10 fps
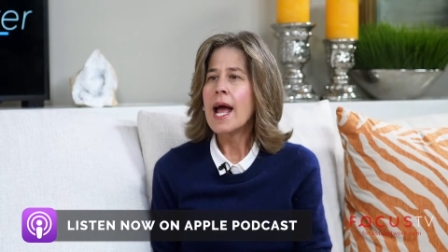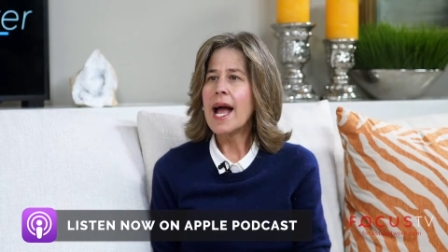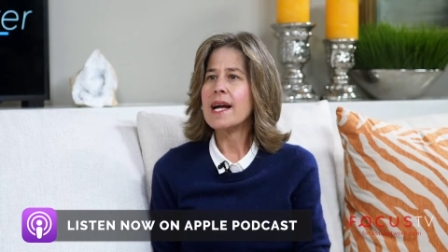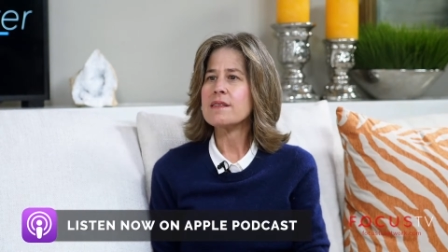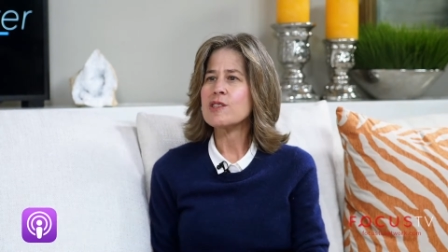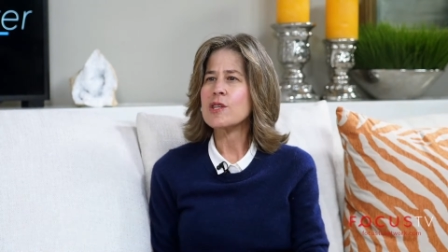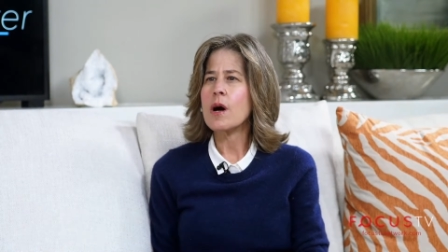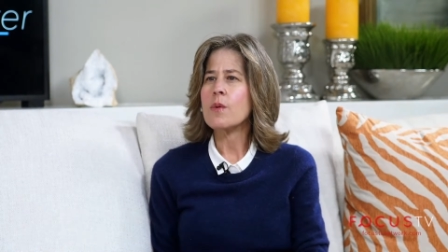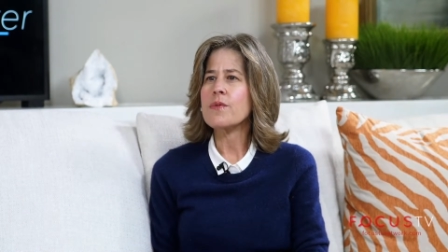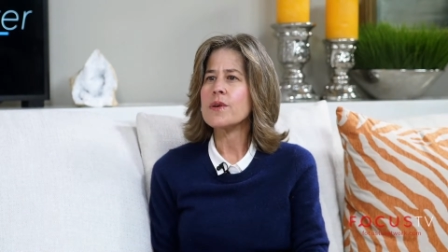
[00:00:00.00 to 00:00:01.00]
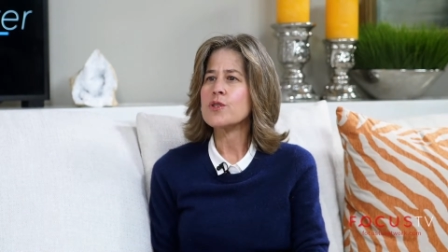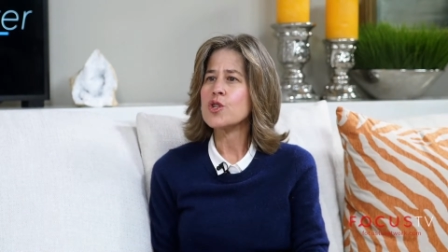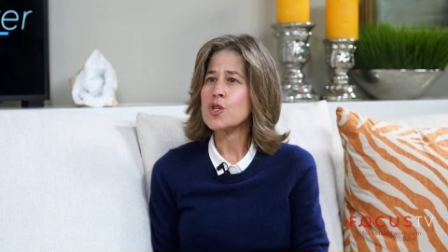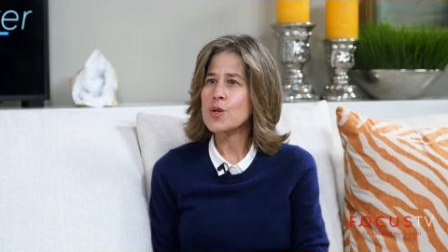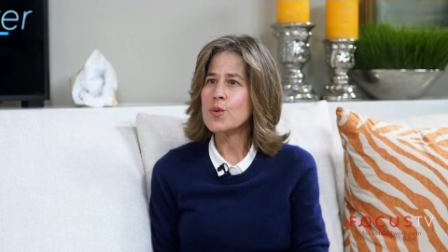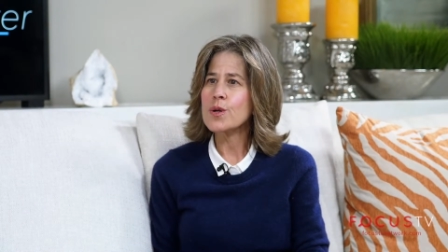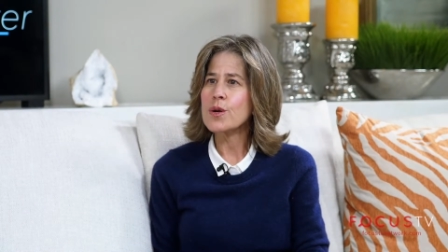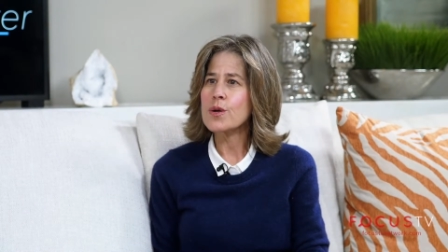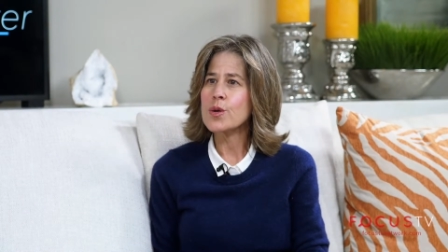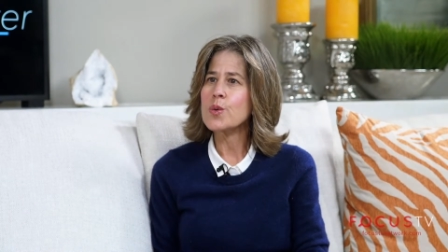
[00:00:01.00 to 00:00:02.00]
And so the
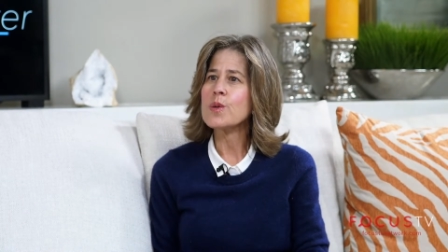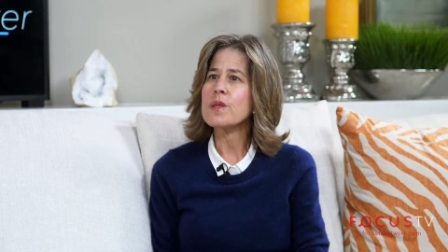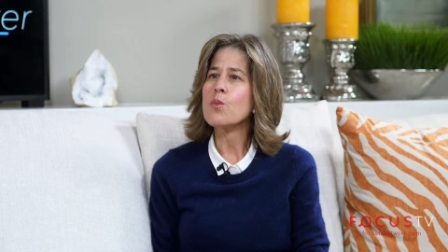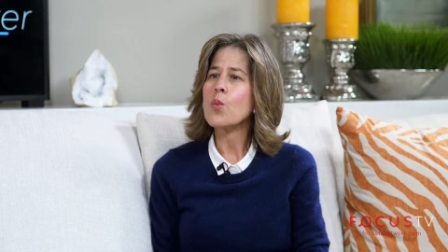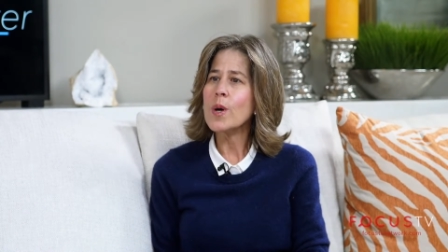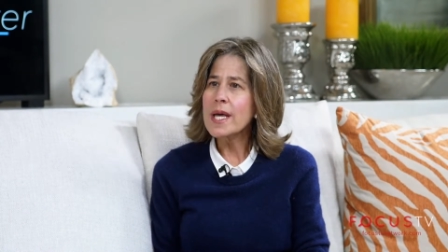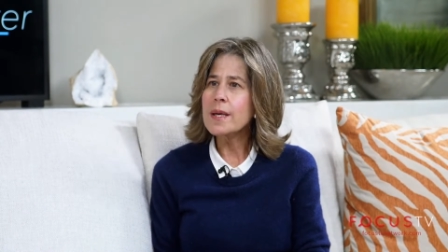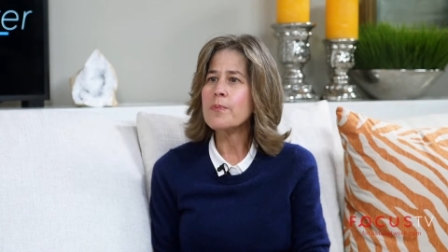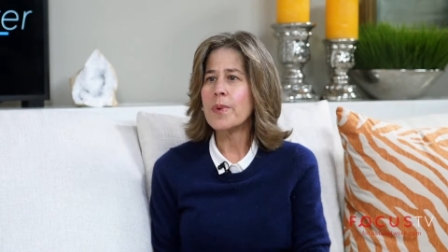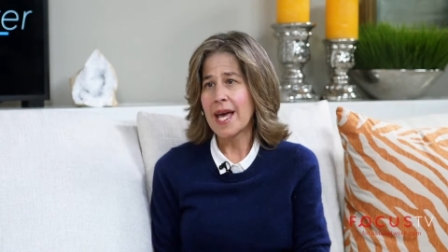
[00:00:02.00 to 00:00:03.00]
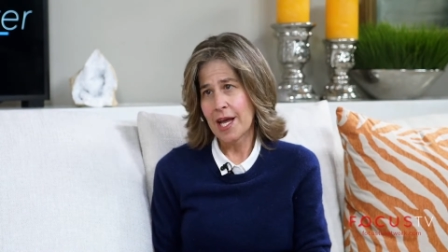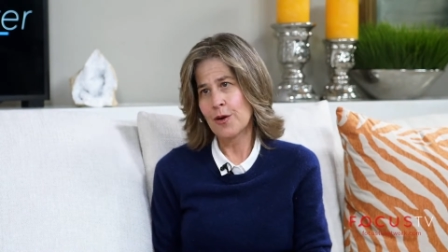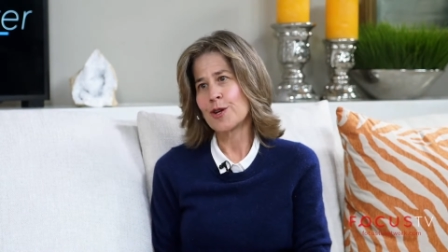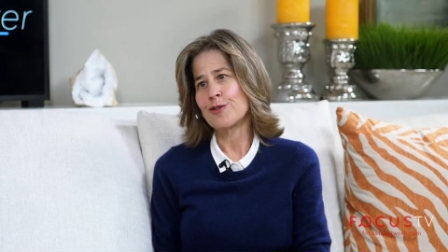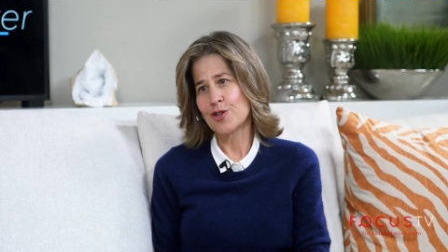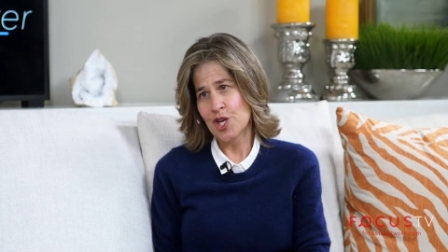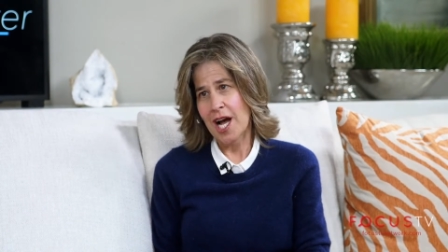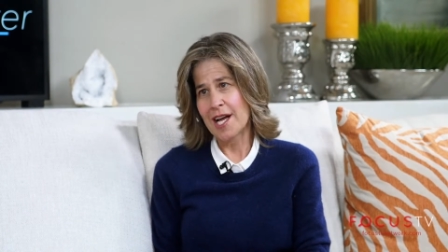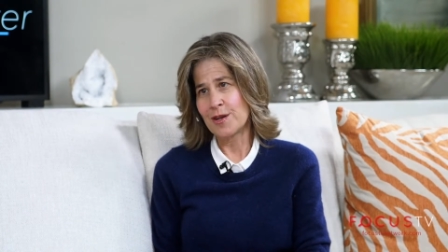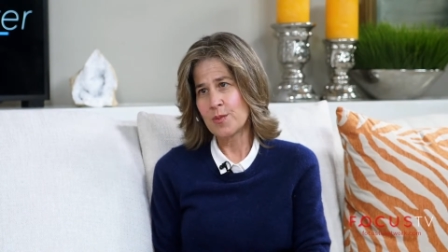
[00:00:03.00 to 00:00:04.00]
tutor who we pair your
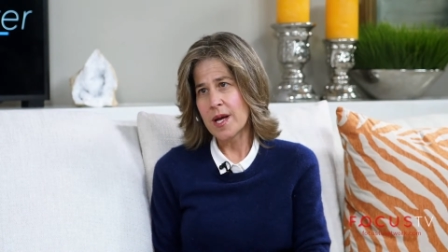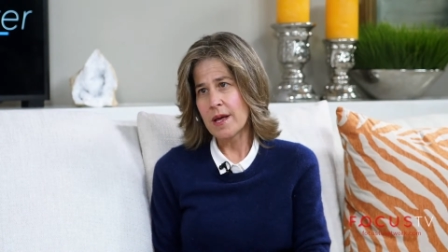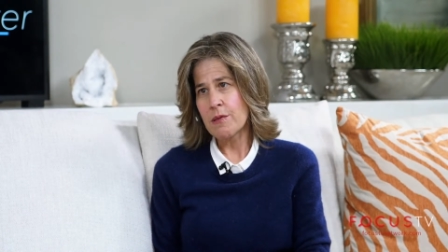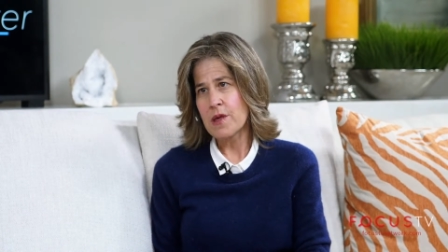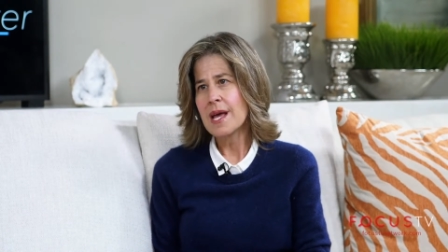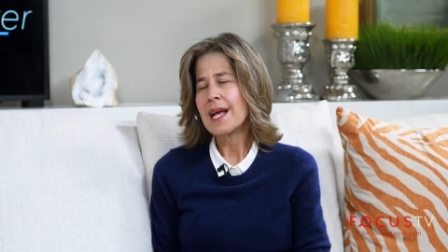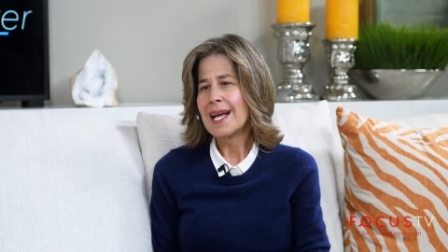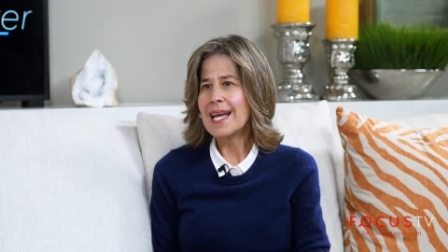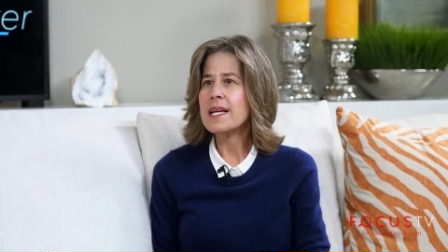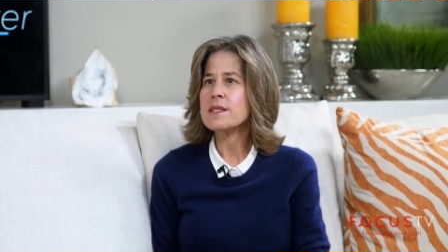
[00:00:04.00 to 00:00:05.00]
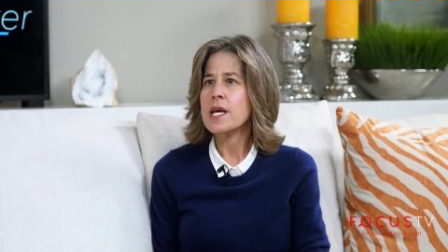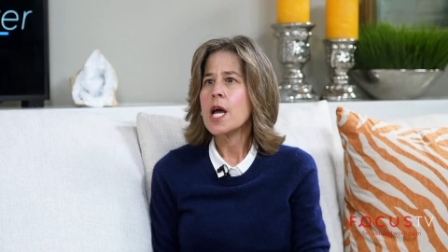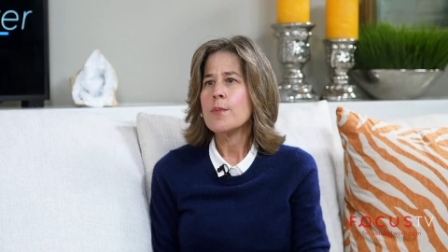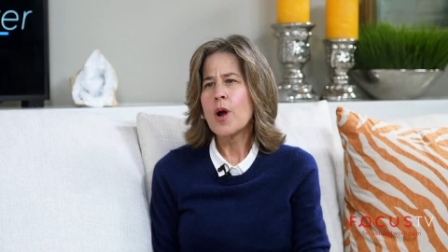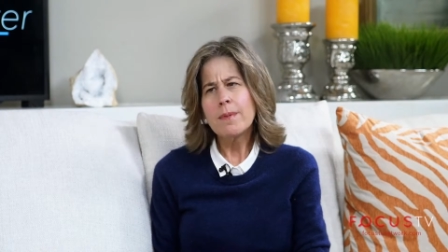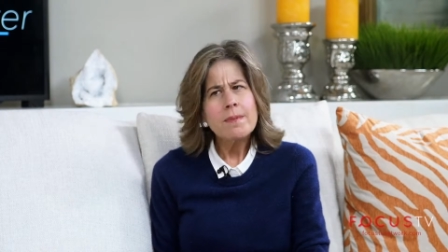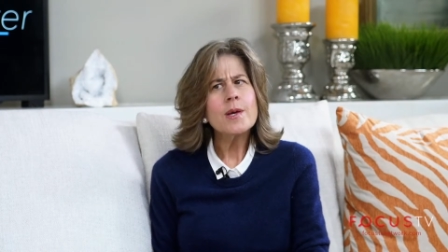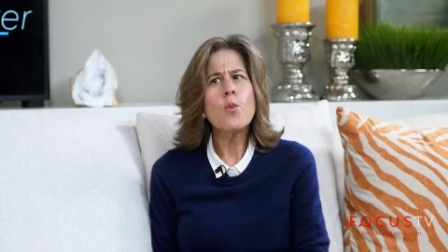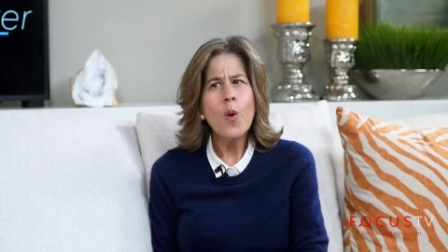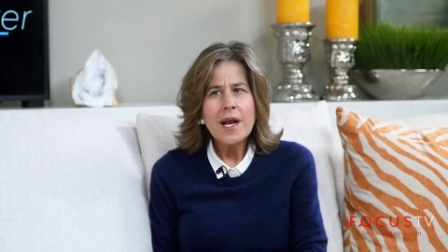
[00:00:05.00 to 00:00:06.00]
child with is probably
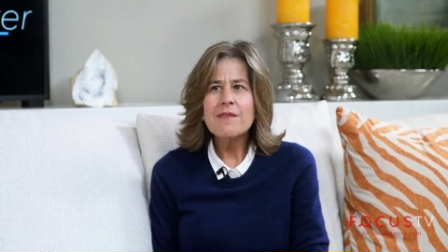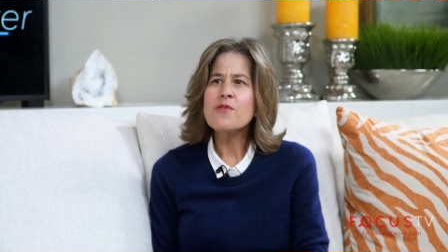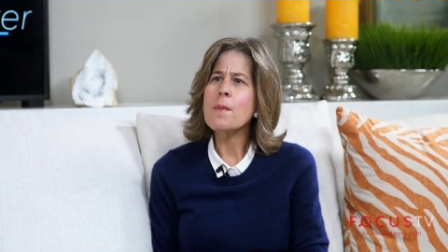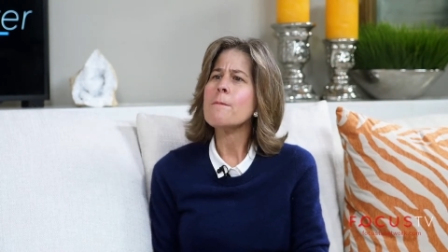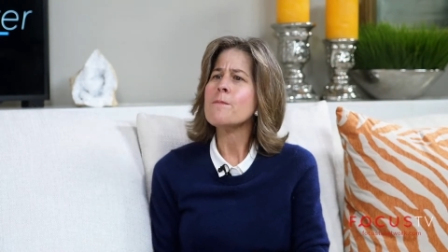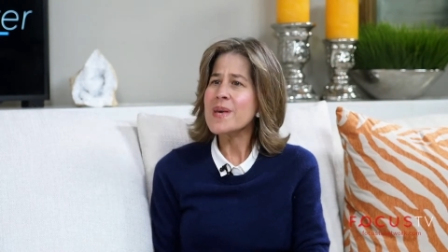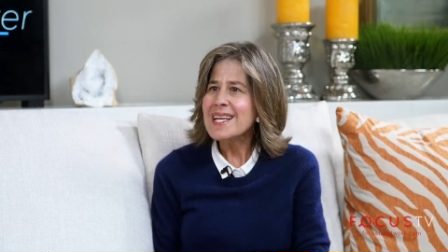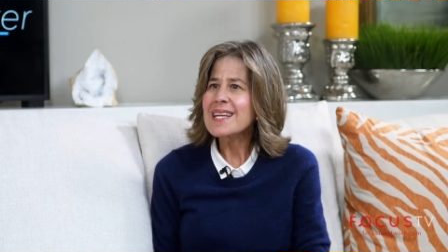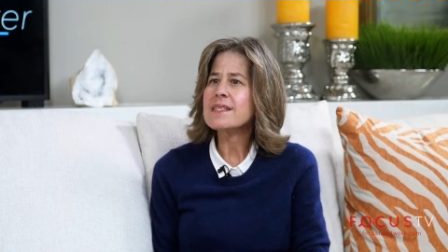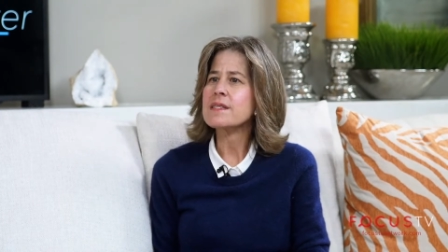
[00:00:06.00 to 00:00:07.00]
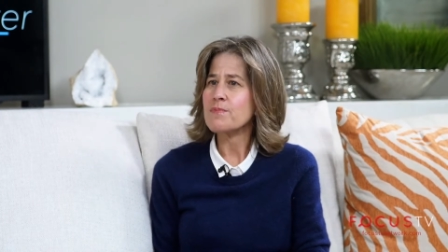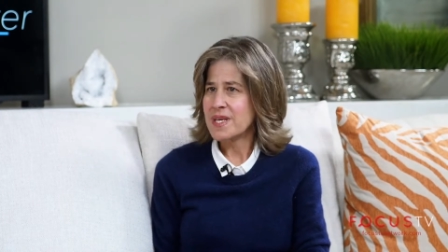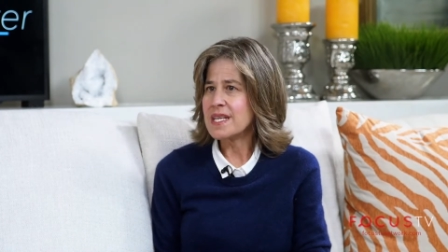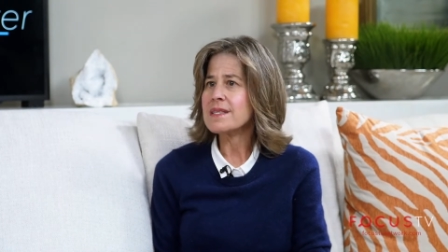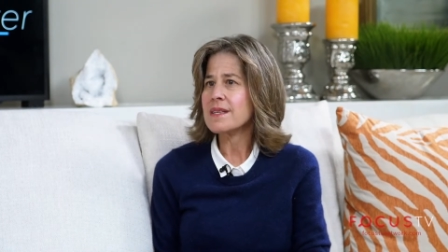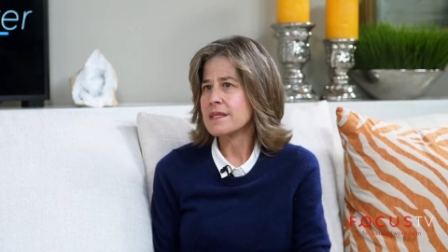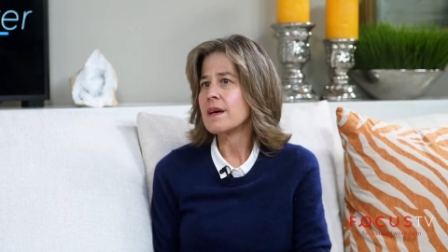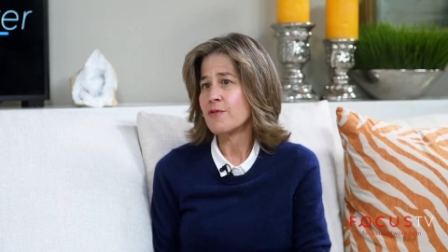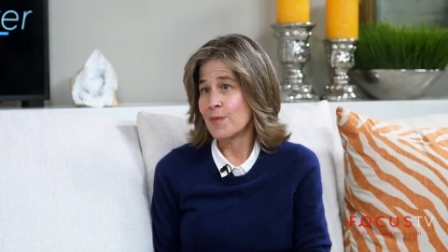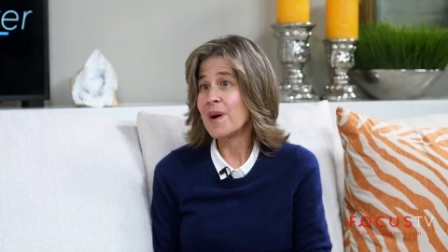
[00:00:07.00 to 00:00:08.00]
one of the biggest pieces
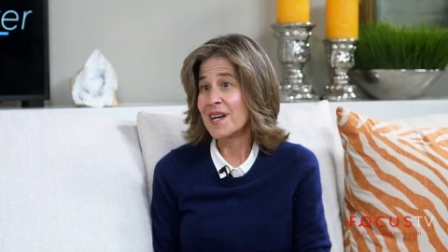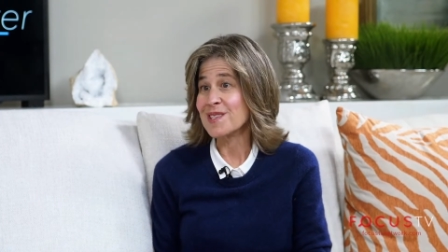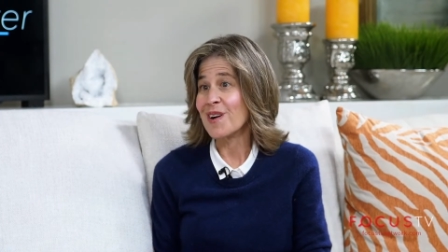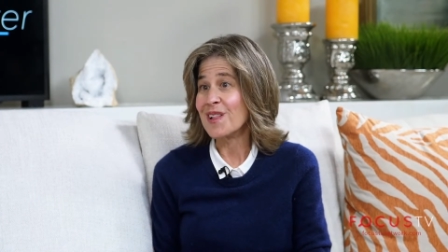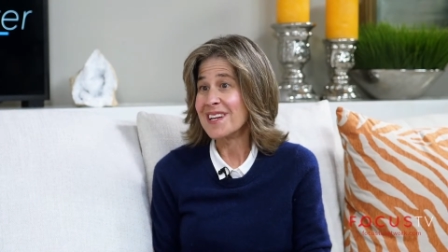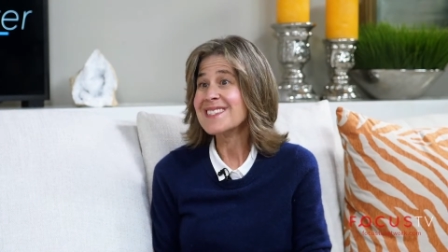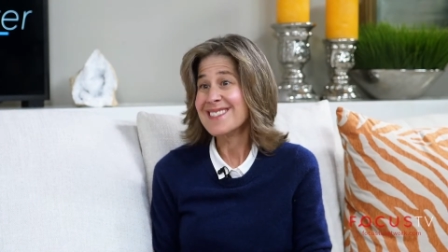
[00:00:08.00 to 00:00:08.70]
of the puzzle. It really